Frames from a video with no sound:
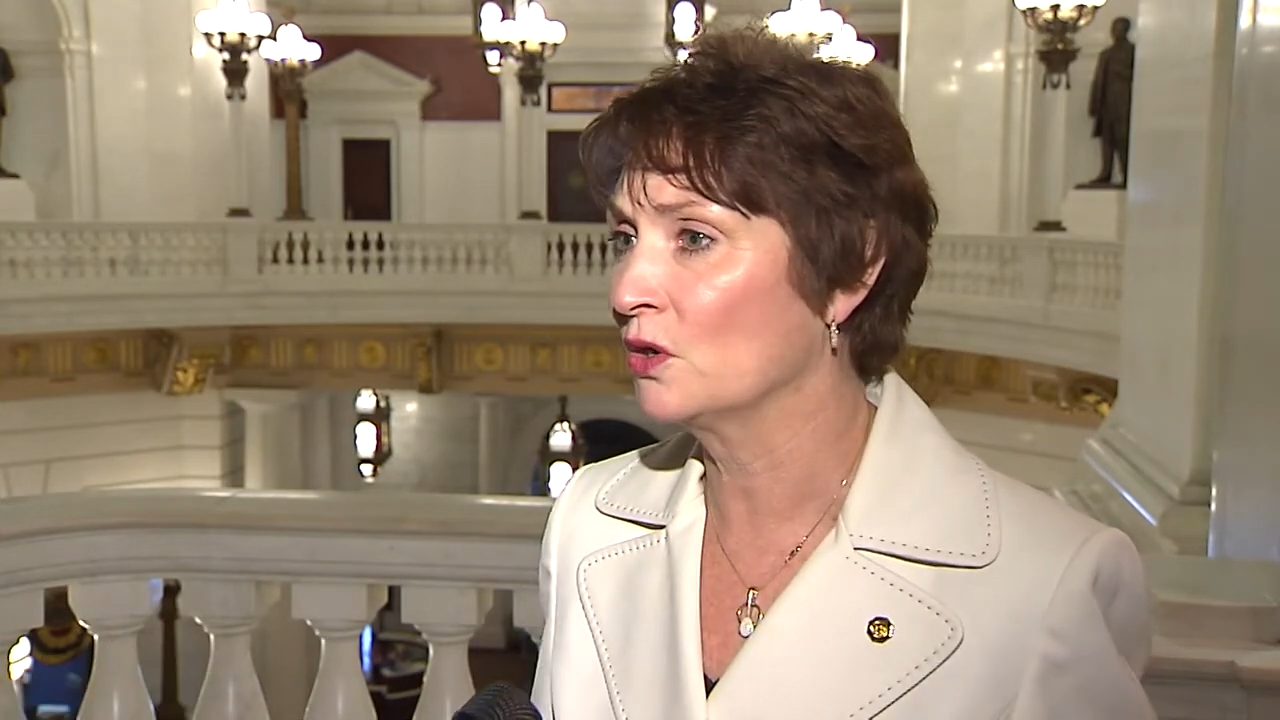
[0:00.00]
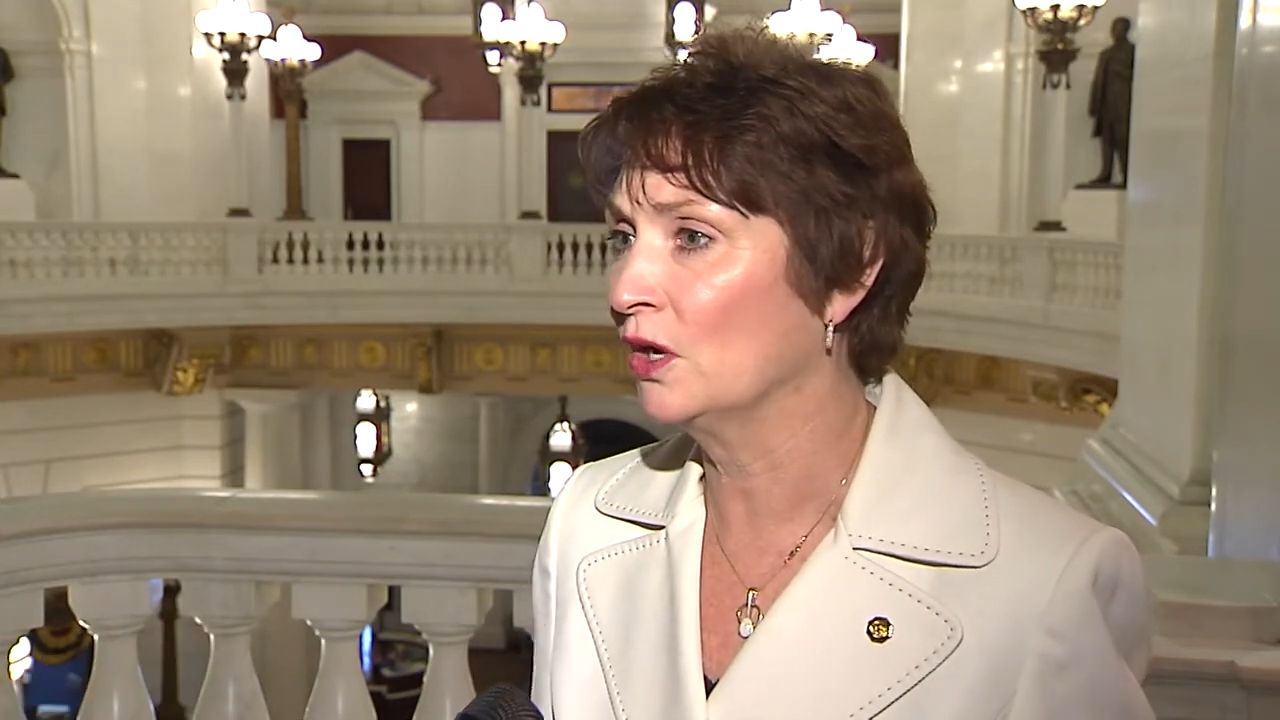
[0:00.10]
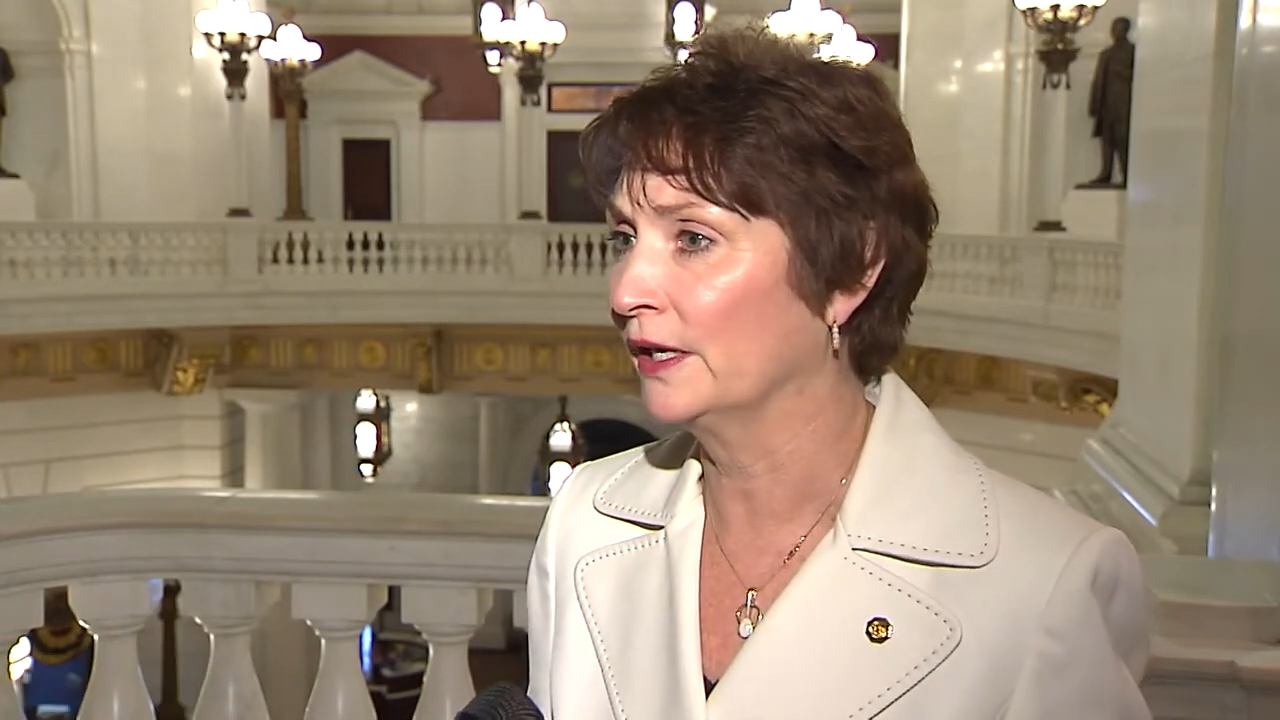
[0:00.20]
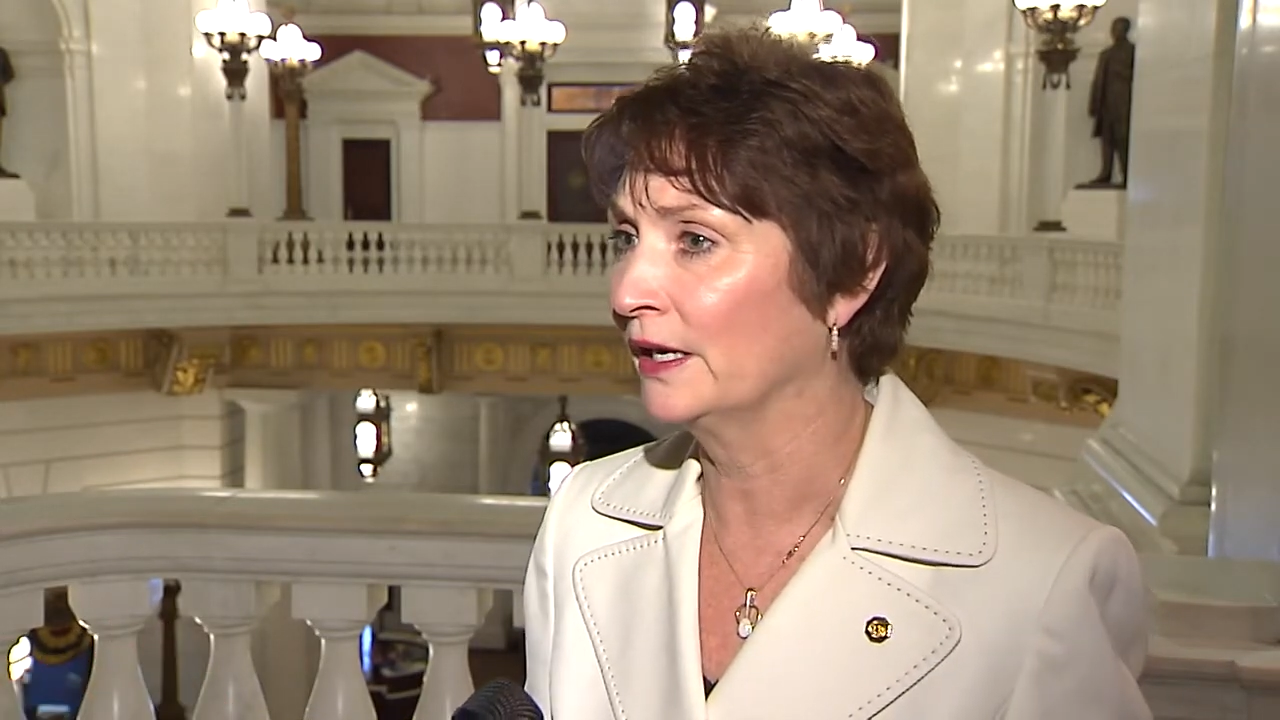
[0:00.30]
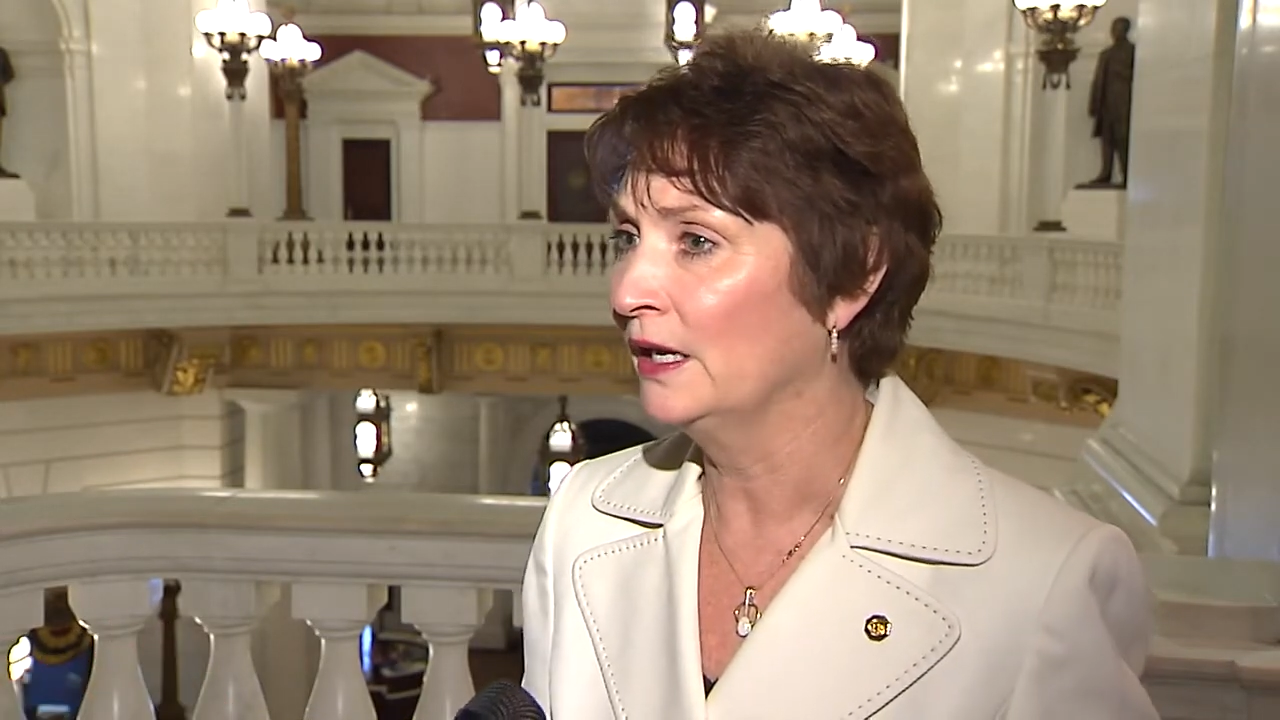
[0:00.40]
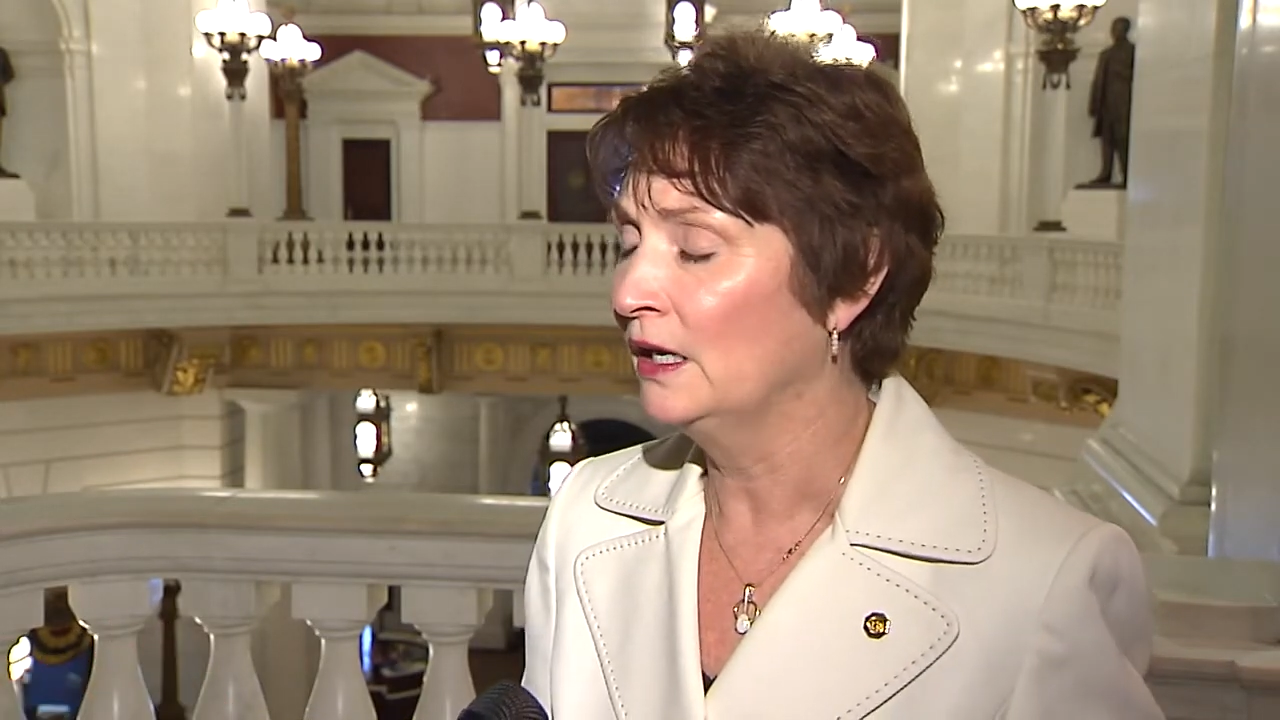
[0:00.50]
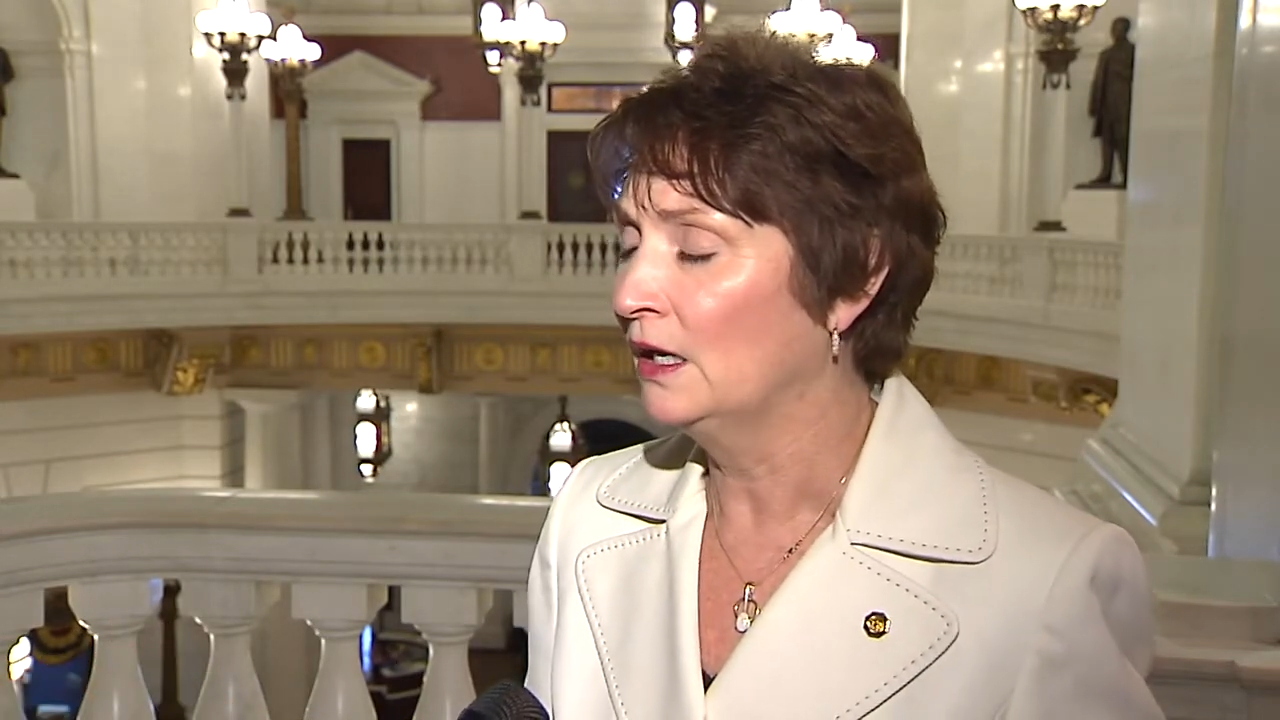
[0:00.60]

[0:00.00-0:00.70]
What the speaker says: on.